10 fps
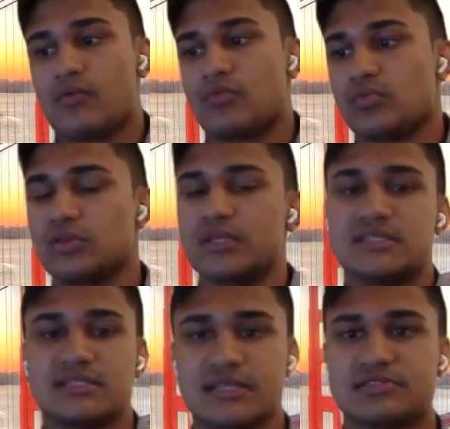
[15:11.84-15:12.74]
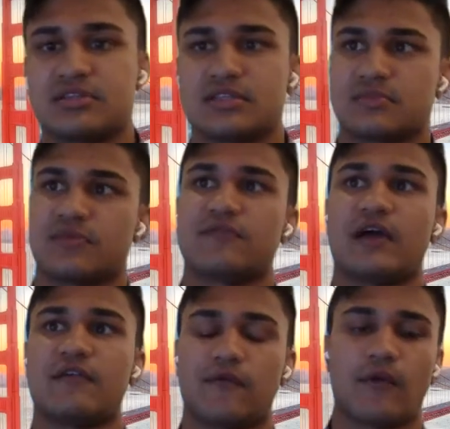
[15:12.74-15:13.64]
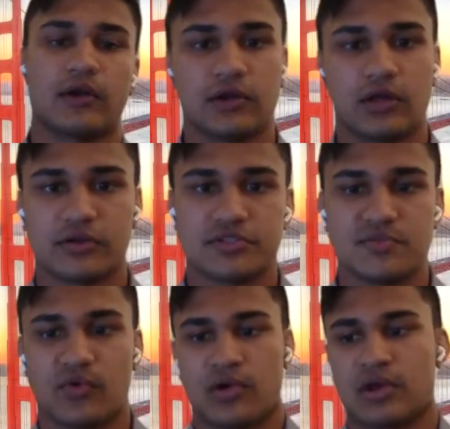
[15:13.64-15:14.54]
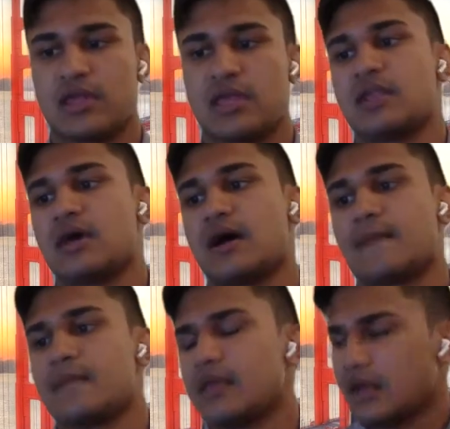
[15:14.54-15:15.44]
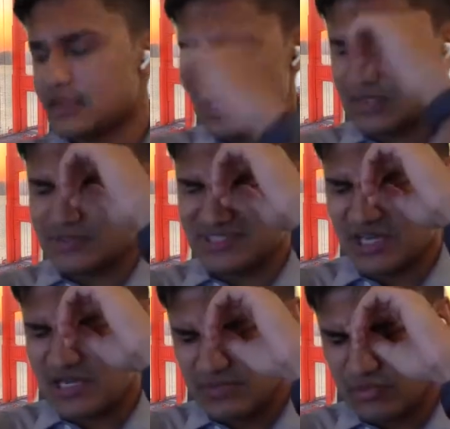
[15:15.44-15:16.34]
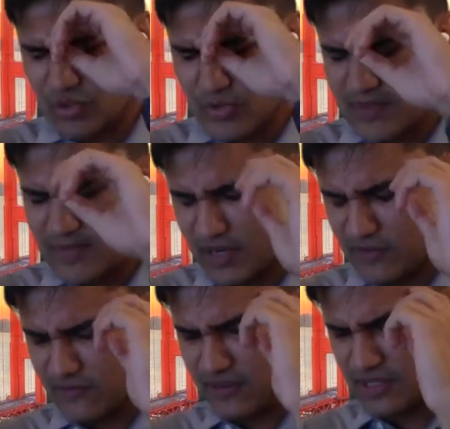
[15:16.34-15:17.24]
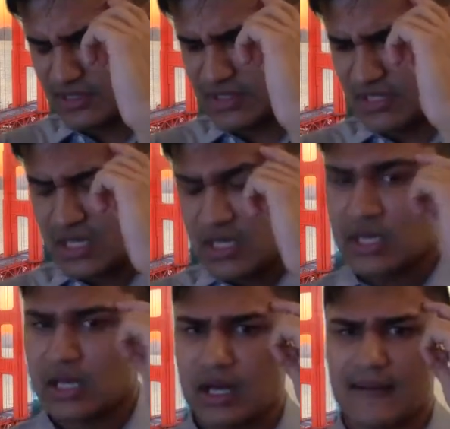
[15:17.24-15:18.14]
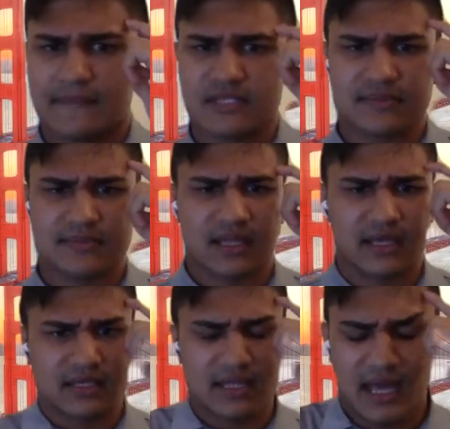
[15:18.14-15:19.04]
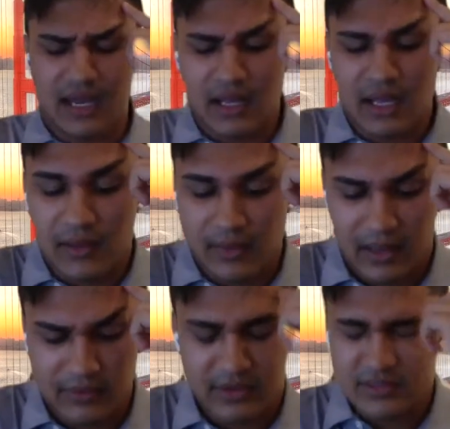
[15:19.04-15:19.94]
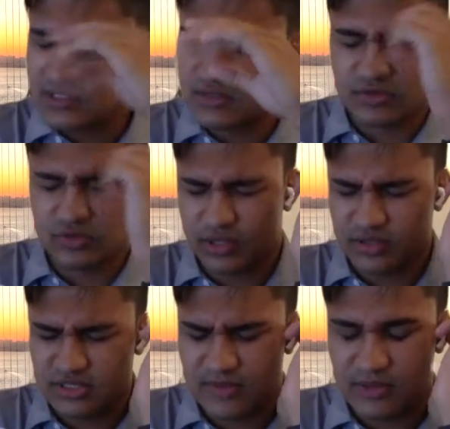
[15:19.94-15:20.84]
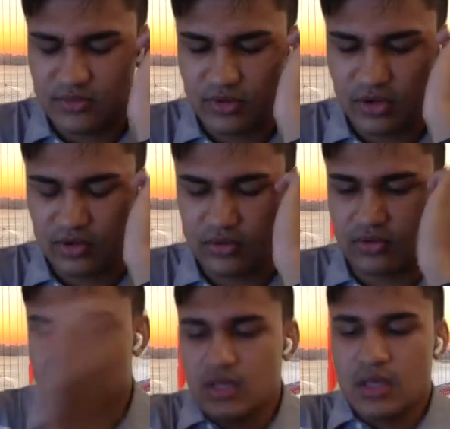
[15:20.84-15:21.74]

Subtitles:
released yesterday that's going to provide $400 more in, I think it was unemployment benefits, something like that. I was quickly skimming through the article.